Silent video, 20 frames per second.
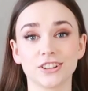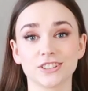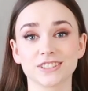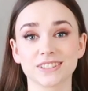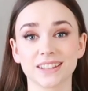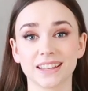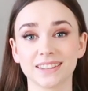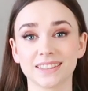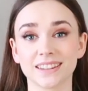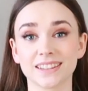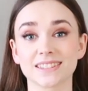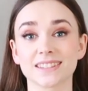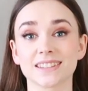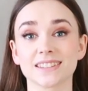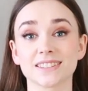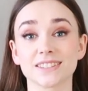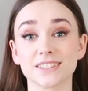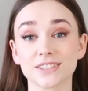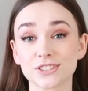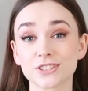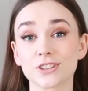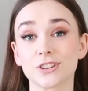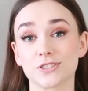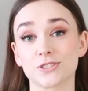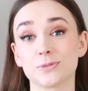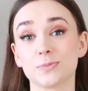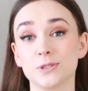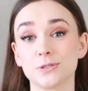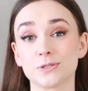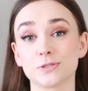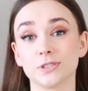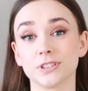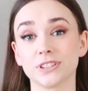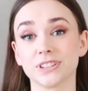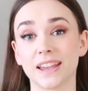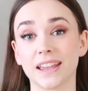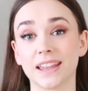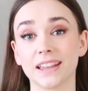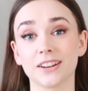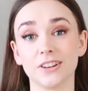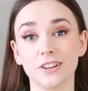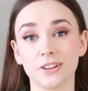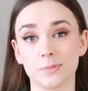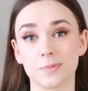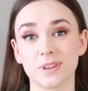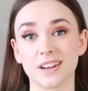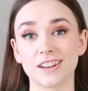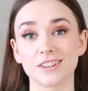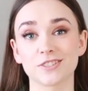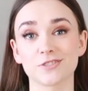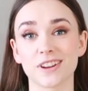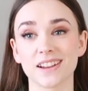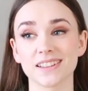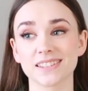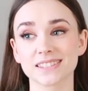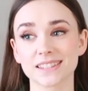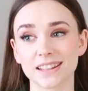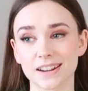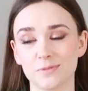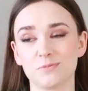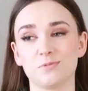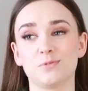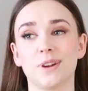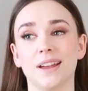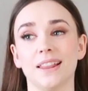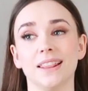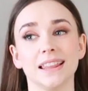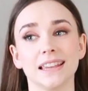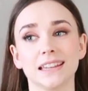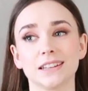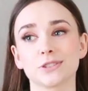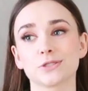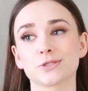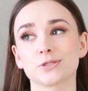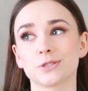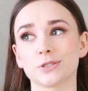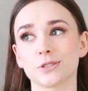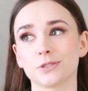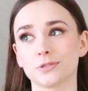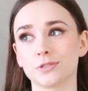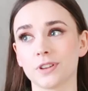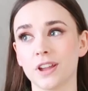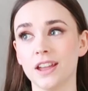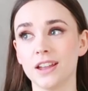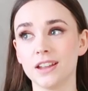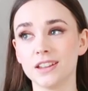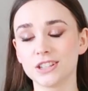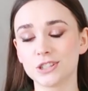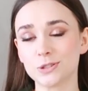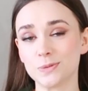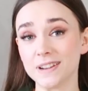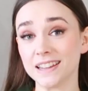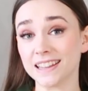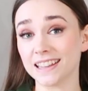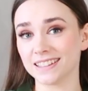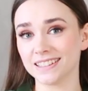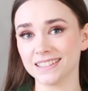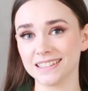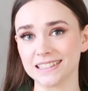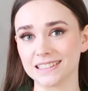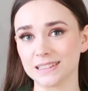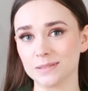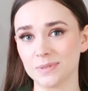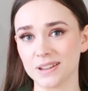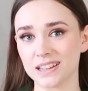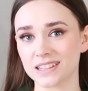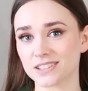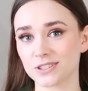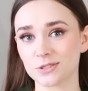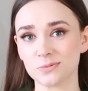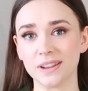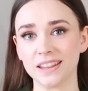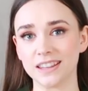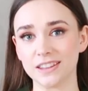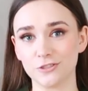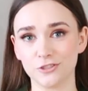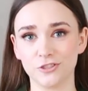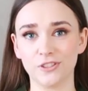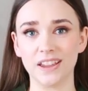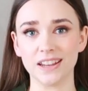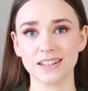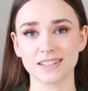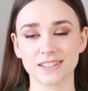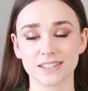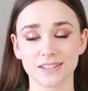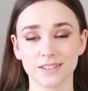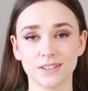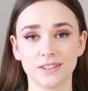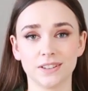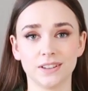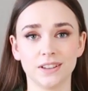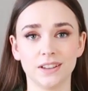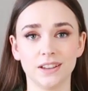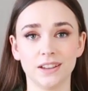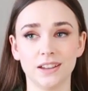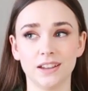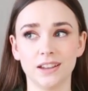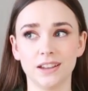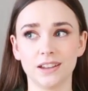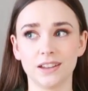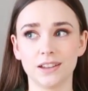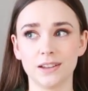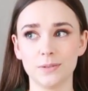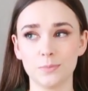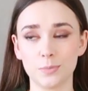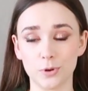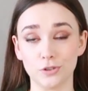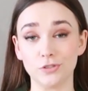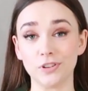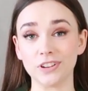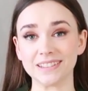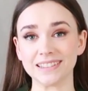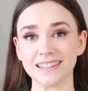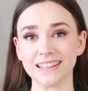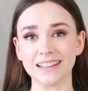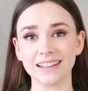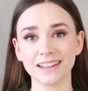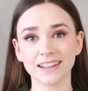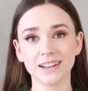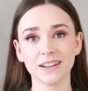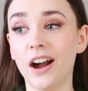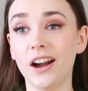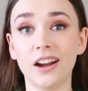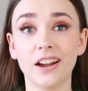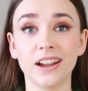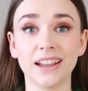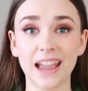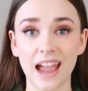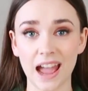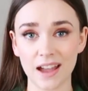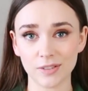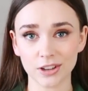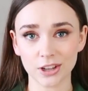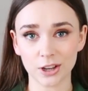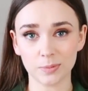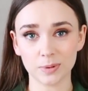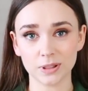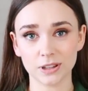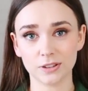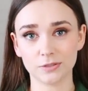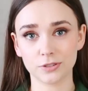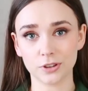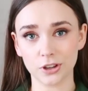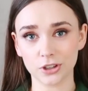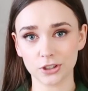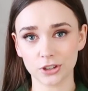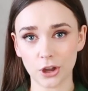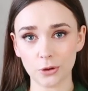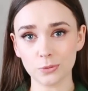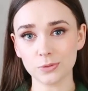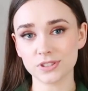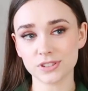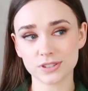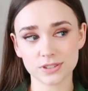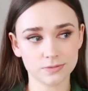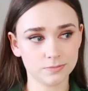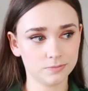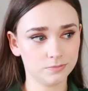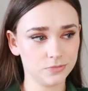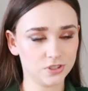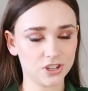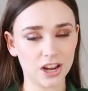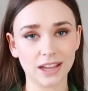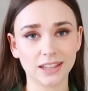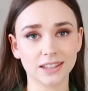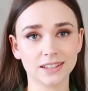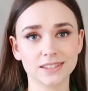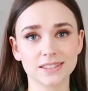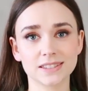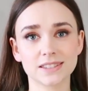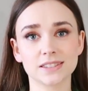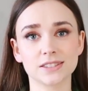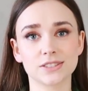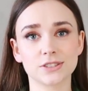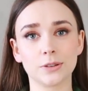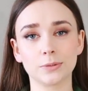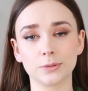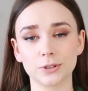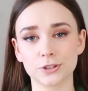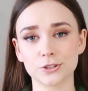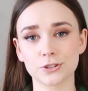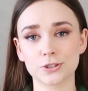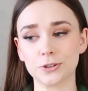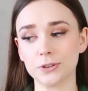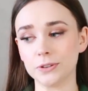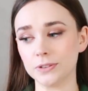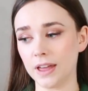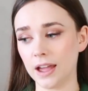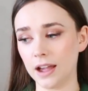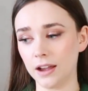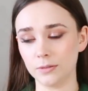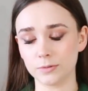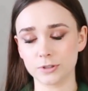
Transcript: I just think this is such a beautiful take on a mini dress that I'm willing to sort of tweak it a little bit to make it fit perfectly. I have a couple of coats, jackets, so I'm going to show you that.